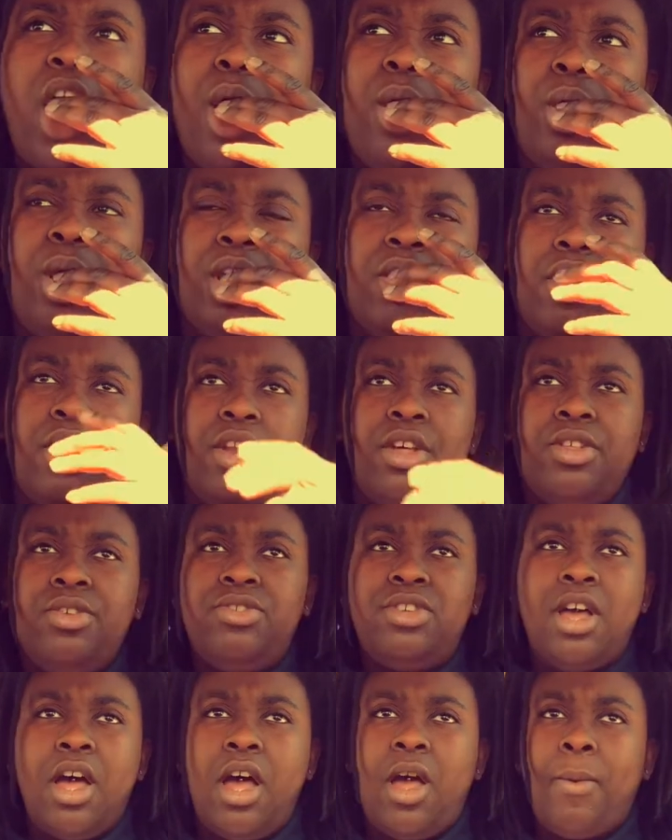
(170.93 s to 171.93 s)
and then another
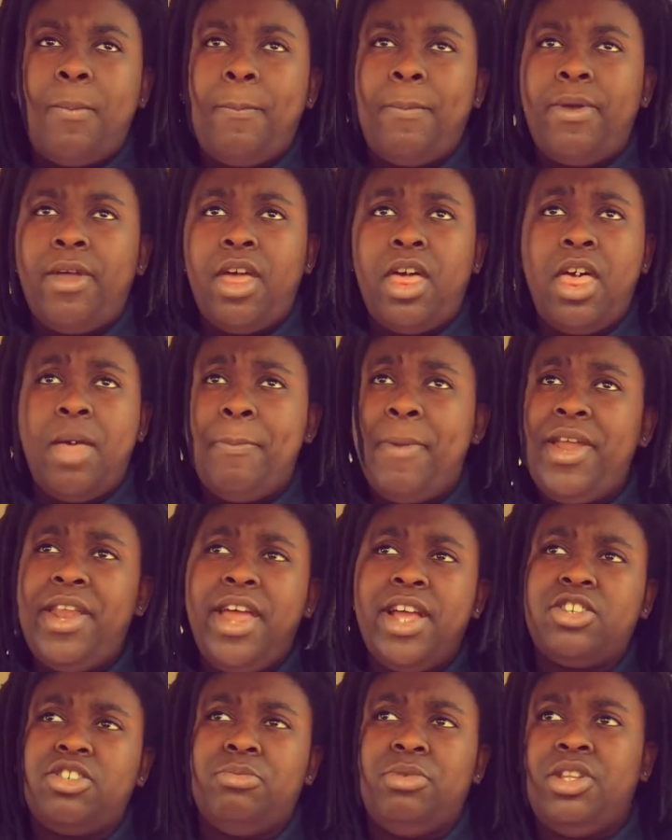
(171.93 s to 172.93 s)
time, that might
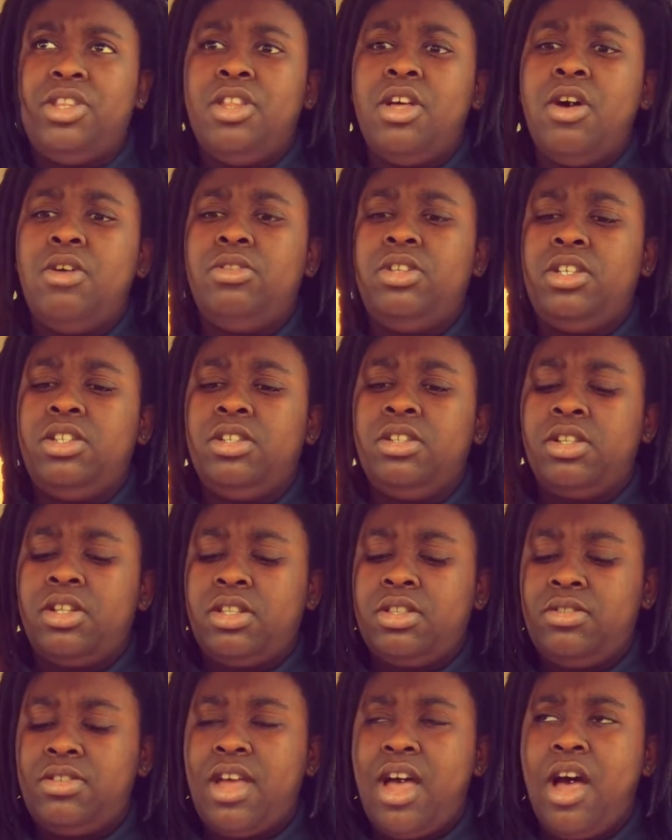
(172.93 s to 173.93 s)
have actually been the only
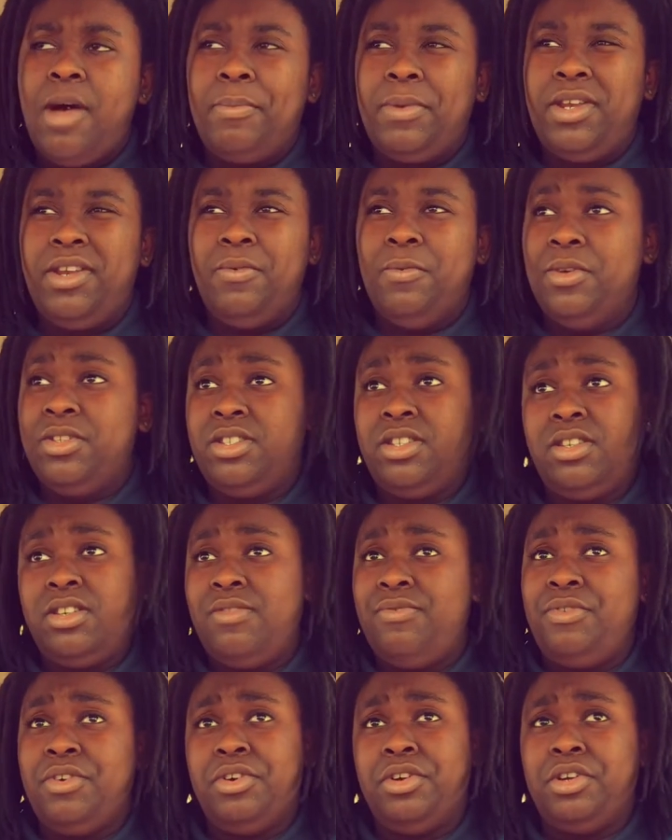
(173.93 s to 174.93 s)
time, and it wasn't
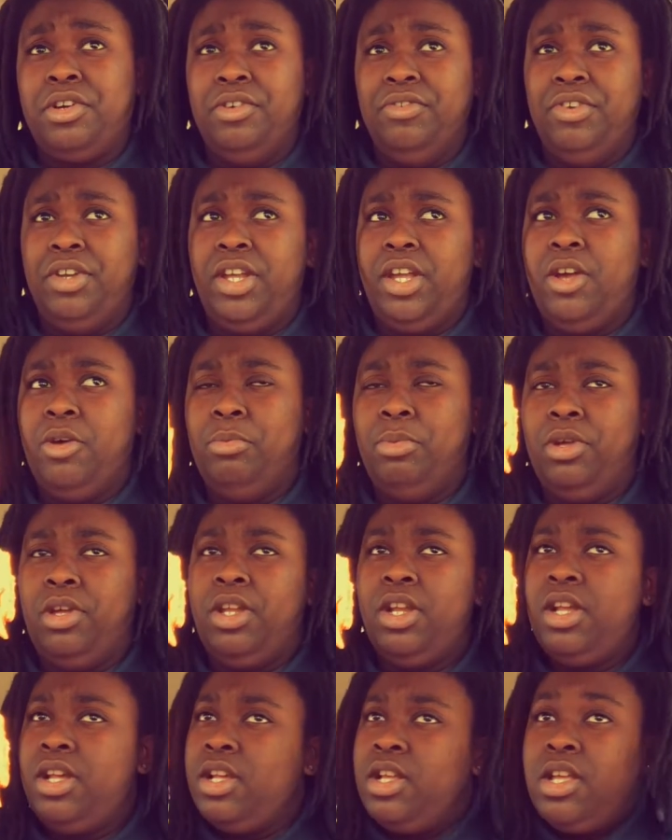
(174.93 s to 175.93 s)
a very good video,
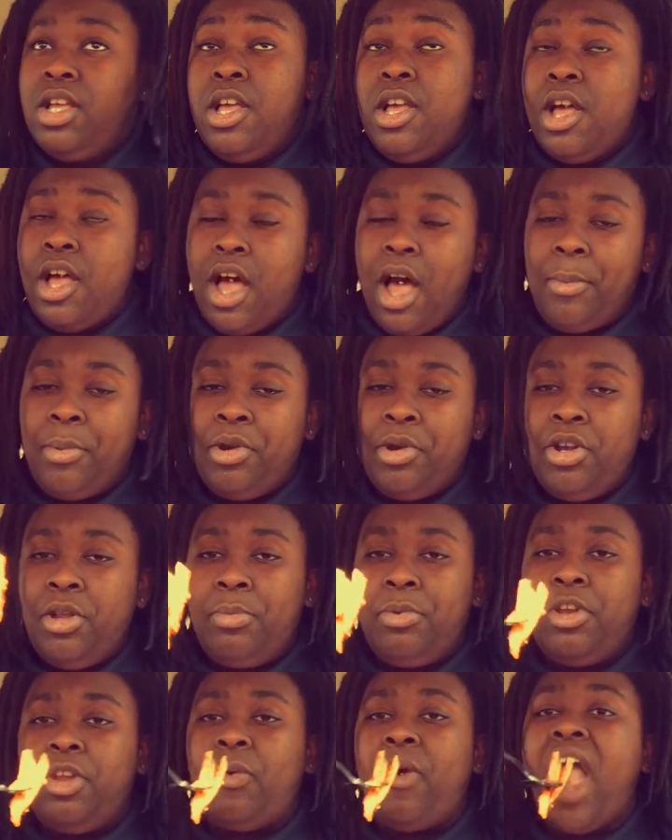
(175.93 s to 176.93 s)
but I put it
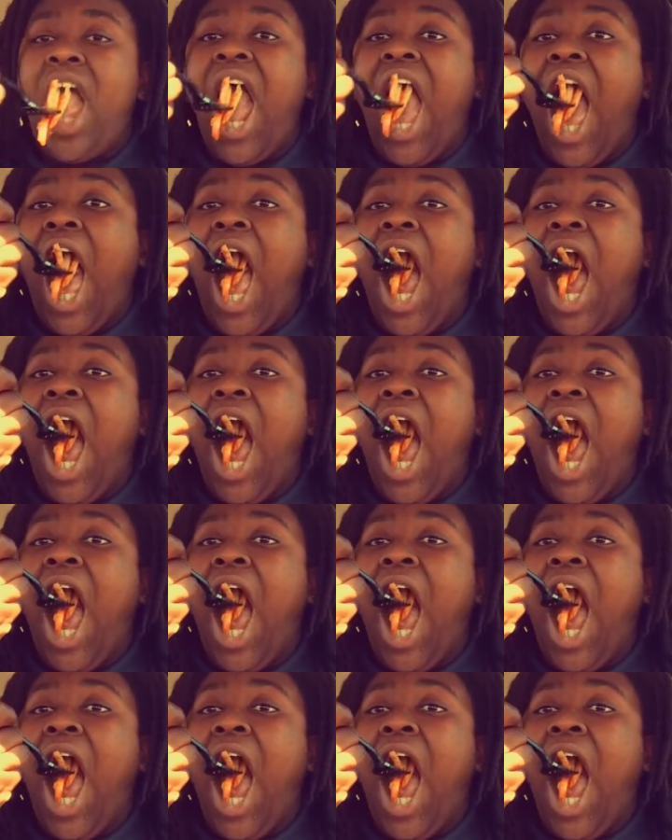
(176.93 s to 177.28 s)
up anyway.